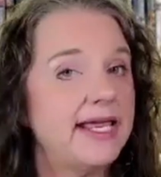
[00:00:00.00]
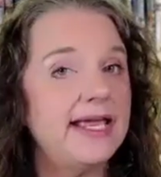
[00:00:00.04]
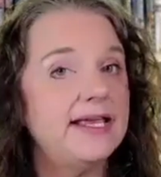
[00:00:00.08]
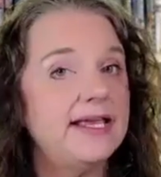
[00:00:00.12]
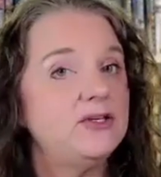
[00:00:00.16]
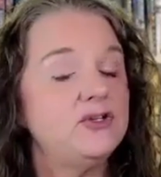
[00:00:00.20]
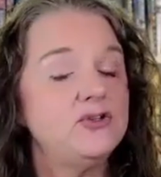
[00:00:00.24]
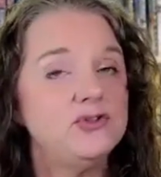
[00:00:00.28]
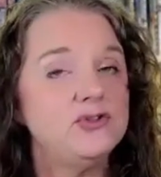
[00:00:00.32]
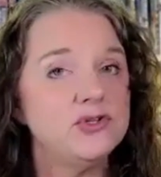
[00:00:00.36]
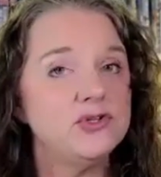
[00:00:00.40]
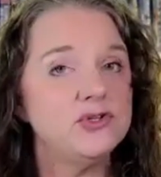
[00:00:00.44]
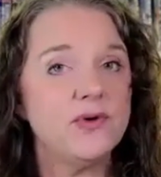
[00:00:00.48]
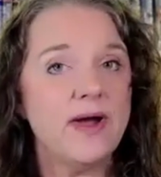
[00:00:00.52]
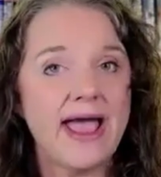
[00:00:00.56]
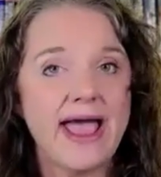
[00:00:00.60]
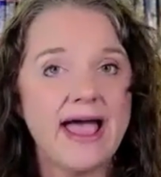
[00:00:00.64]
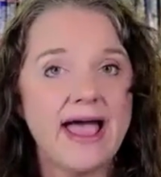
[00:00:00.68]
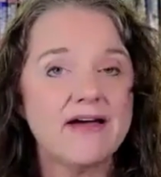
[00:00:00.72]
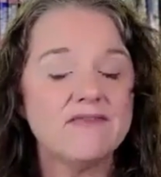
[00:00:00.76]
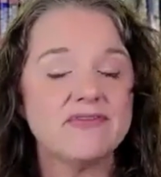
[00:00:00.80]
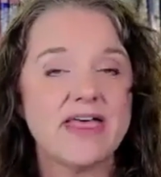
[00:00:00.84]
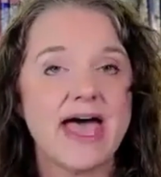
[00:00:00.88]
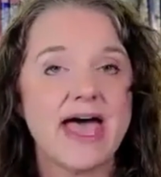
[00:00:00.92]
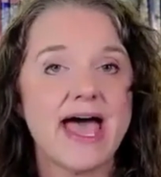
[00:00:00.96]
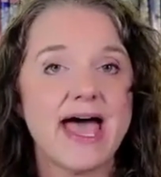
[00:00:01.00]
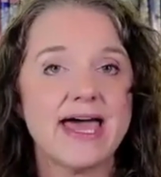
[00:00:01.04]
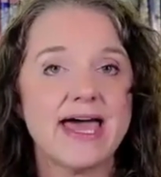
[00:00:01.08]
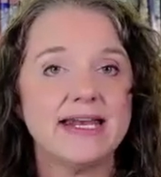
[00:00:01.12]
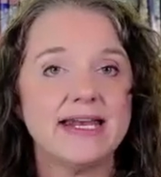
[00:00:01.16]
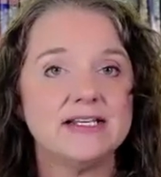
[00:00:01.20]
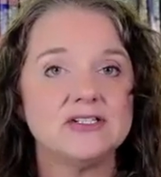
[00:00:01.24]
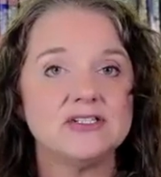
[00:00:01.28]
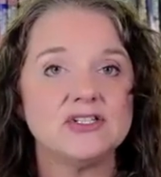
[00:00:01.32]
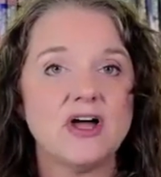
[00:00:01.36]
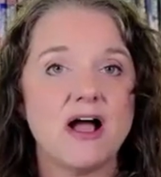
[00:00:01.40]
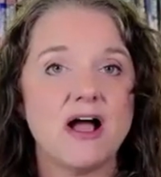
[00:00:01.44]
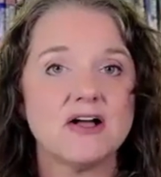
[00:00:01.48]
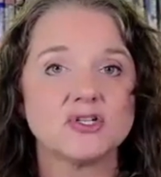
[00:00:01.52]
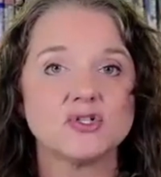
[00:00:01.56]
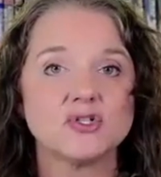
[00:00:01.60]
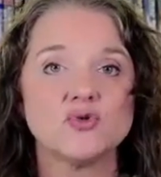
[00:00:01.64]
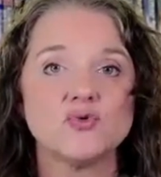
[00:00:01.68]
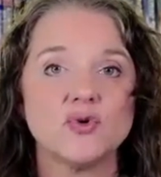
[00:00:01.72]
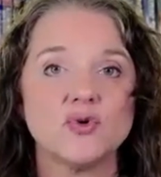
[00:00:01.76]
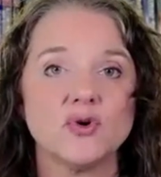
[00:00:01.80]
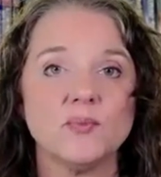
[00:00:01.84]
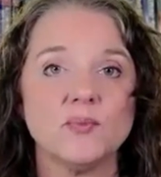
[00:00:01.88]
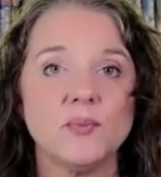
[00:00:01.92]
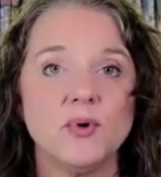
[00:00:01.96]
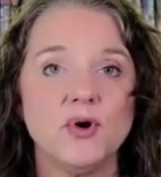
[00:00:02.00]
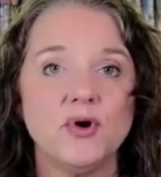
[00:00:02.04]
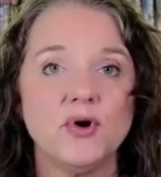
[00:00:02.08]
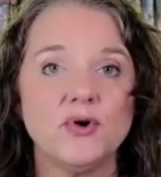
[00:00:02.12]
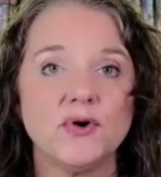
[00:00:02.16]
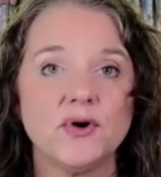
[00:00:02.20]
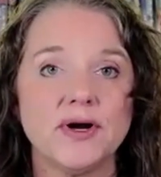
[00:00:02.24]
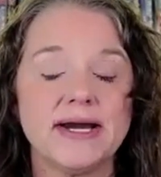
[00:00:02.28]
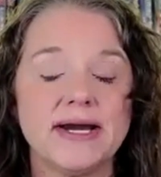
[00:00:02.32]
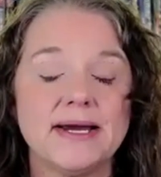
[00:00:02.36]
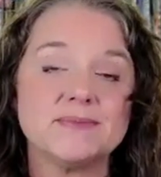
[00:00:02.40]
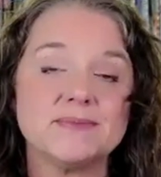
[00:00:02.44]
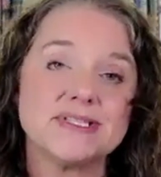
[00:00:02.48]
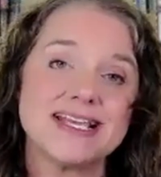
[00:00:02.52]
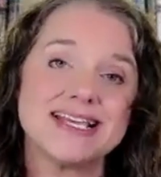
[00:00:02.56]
And you do have that in doctoral programs,